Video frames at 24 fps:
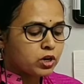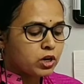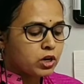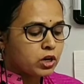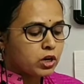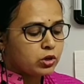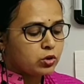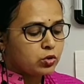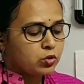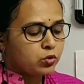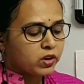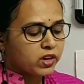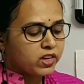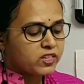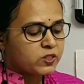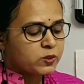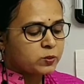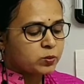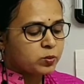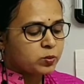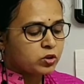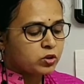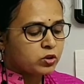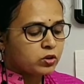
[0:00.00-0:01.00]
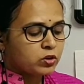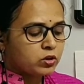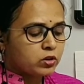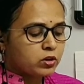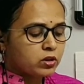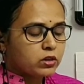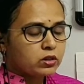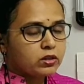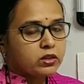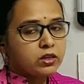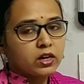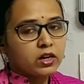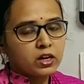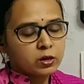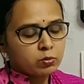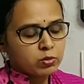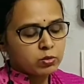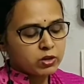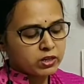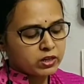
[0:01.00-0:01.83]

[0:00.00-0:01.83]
to explore the urban